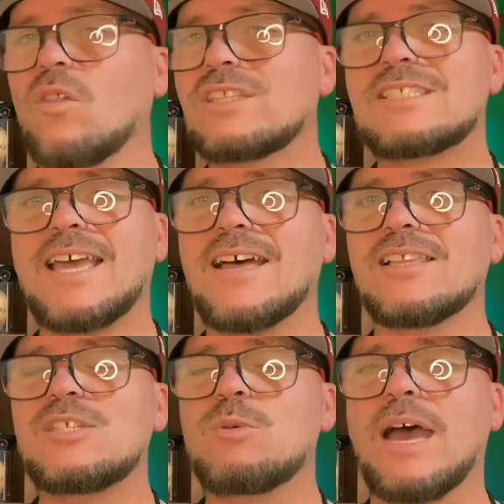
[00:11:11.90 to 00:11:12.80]
the
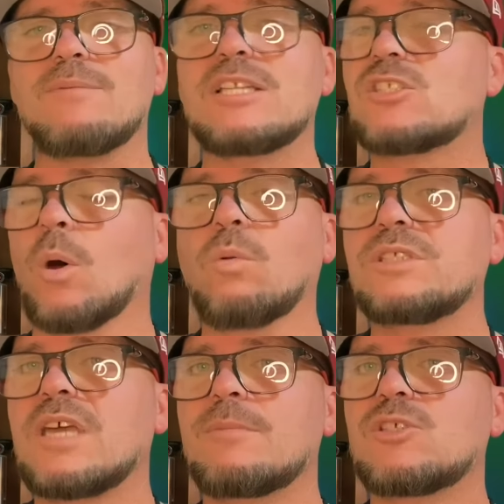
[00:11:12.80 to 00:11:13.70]
talent you have, and it's the only
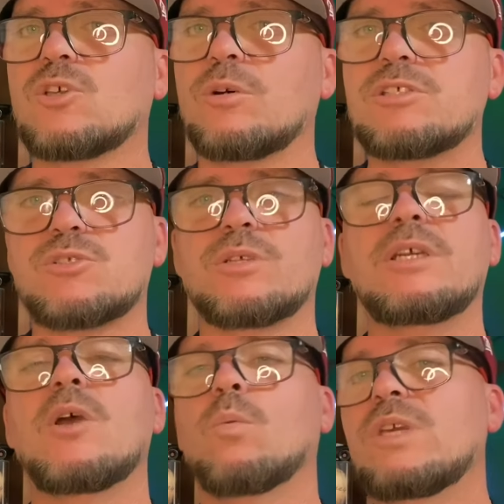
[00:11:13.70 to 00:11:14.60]
time in show history
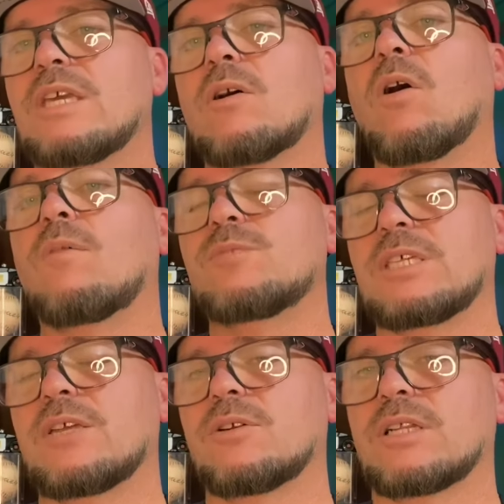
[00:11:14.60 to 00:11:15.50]
we get all of them
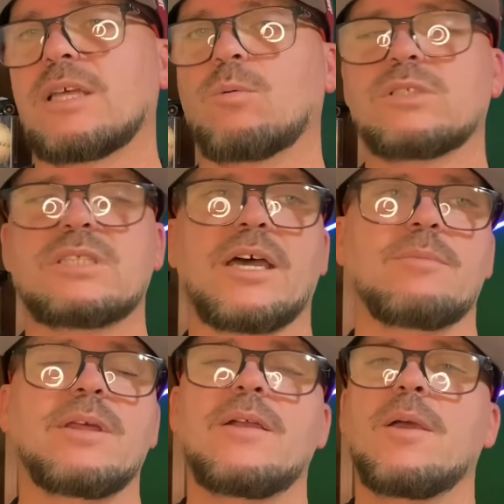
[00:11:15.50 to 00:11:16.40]
together at that one time.
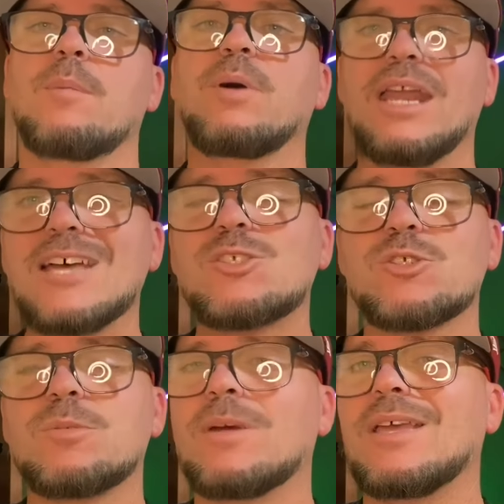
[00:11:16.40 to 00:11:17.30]
But
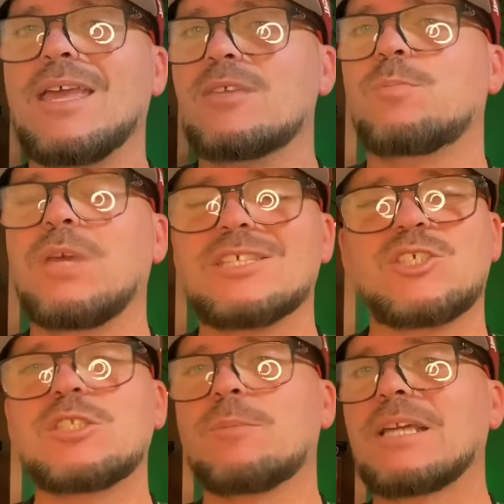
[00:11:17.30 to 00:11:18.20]
Esther is pissed.
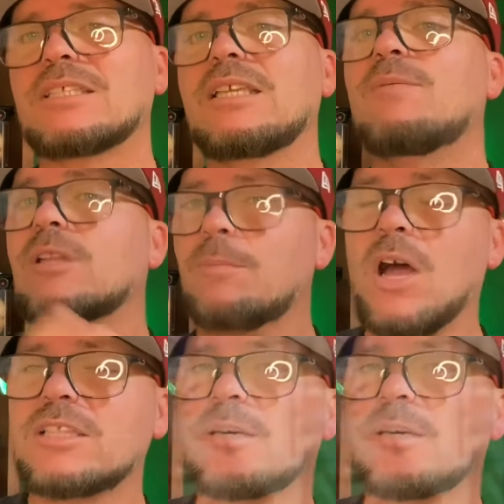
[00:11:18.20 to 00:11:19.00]
She's about to leave, and Lamont